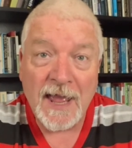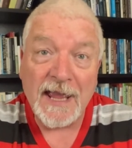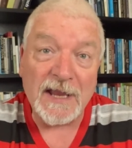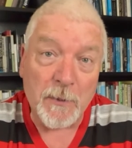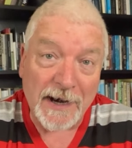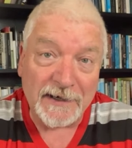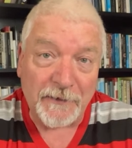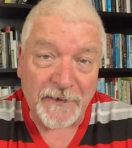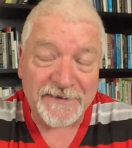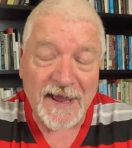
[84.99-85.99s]
He went into
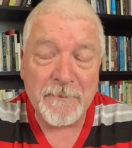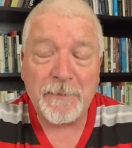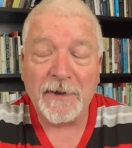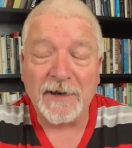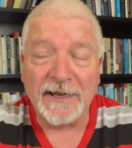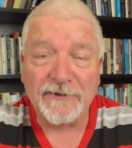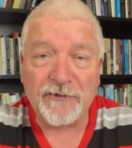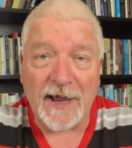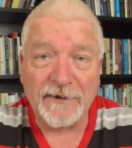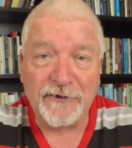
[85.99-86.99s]
the temple, he
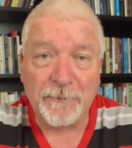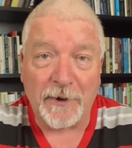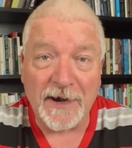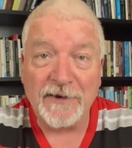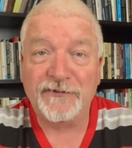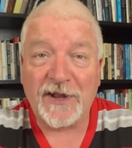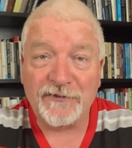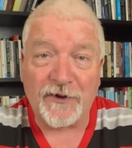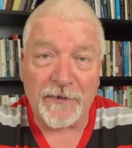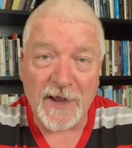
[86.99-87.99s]
tried to burn incense
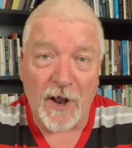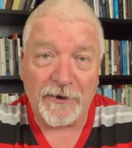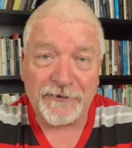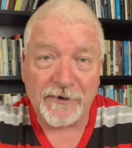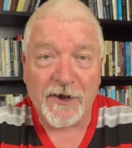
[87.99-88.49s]
on the altar,